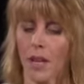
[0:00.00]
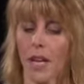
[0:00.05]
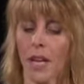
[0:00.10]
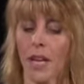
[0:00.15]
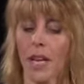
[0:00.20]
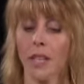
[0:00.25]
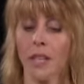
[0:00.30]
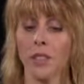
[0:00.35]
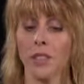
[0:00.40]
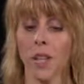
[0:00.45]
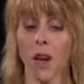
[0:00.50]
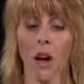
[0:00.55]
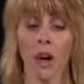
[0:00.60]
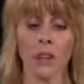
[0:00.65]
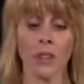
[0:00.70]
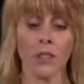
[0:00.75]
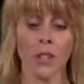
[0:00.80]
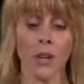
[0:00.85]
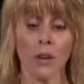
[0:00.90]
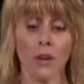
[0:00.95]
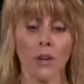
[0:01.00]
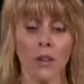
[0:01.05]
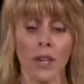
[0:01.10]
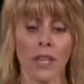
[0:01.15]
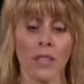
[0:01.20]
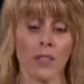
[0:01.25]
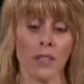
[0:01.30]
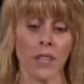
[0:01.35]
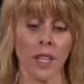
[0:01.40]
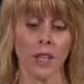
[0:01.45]
It is also
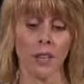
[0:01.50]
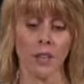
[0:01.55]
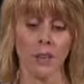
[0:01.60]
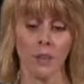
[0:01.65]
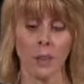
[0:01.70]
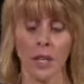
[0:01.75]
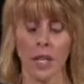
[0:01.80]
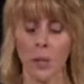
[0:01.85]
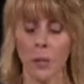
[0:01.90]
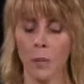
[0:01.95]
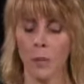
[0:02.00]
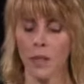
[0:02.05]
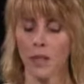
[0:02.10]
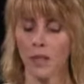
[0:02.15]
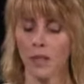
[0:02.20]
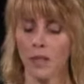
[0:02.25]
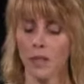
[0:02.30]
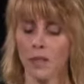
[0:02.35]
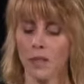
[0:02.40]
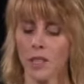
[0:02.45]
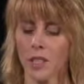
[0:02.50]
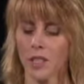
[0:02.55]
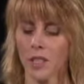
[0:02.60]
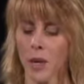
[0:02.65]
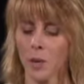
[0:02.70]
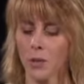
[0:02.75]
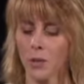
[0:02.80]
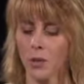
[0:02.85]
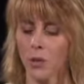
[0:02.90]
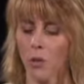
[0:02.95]
considered manipulative,
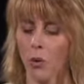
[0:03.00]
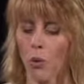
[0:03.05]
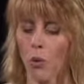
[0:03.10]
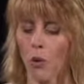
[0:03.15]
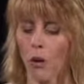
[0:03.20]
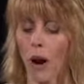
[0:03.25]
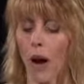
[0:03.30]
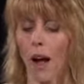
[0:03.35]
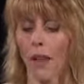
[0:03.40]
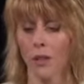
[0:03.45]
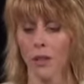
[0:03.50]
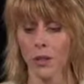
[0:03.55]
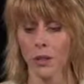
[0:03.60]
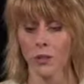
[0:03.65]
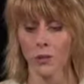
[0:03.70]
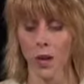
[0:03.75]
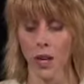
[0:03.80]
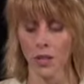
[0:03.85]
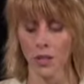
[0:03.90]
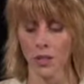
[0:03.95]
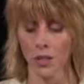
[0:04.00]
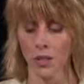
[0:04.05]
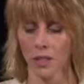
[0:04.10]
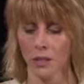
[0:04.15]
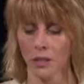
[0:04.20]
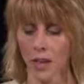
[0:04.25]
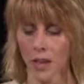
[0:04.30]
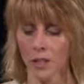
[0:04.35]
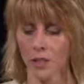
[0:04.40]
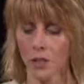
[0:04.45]
deceptive, or other fraudulent
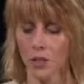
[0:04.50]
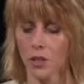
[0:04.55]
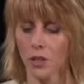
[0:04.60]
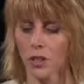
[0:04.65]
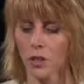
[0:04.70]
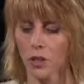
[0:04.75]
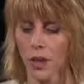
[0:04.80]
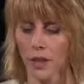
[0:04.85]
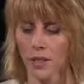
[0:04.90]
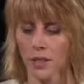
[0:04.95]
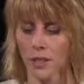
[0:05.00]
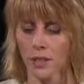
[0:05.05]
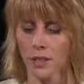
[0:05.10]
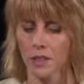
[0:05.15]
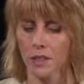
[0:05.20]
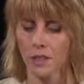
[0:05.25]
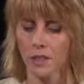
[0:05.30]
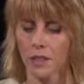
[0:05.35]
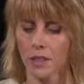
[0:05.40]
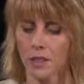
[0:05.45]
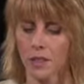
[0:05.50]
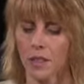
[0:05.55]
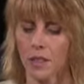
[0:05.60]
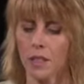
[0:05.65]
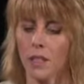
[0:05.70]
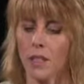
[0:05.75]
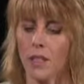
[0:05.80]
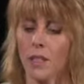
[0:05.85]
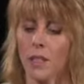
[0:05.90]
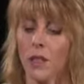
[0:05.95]
device or contrivance
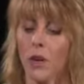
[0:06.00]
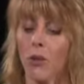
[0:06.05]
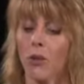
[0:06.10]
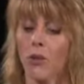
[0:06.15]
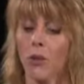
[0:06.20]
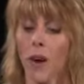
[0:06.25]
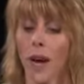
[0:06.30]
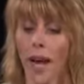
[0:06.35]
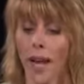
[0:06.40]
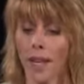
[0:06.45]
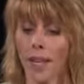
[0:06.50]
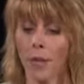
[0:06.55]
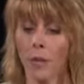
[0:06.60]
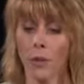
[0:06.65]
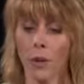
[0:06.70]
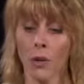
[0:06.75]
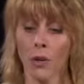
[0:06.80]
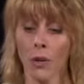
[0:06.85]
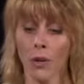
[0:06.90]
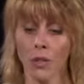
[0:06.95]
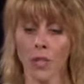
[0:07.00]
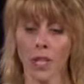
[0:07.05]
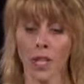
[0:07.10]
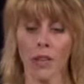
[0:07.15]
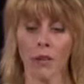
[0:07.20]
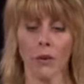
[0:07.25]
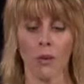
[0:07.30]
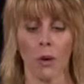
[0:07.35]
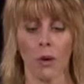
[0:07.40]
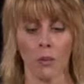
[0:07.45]
for any broker,
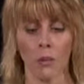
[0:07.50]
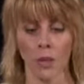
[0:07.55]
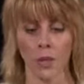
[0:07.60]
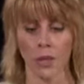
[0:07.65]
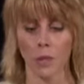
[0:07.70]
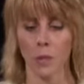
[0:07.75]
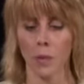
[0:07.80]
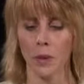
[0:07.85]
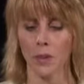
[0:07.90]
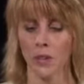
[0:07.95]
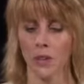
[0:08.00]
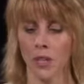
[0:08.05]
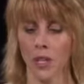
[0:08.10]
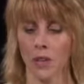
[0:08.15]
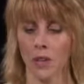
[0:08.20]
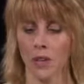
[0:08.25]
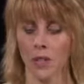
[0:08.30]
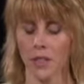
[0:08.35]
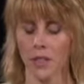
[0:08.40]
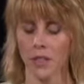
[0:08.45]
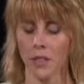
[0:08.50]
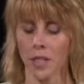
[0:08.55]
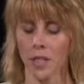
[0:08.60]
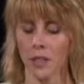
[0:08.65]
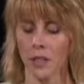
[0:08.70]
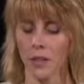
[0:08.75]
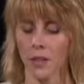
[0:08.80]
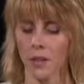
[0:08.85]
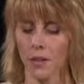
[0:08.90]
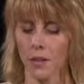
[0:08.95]
dealer, or municipal securities
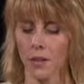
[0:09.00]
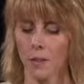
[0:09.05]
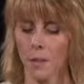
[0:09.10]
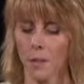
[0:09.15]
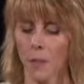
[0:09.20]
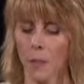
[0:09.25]
dealer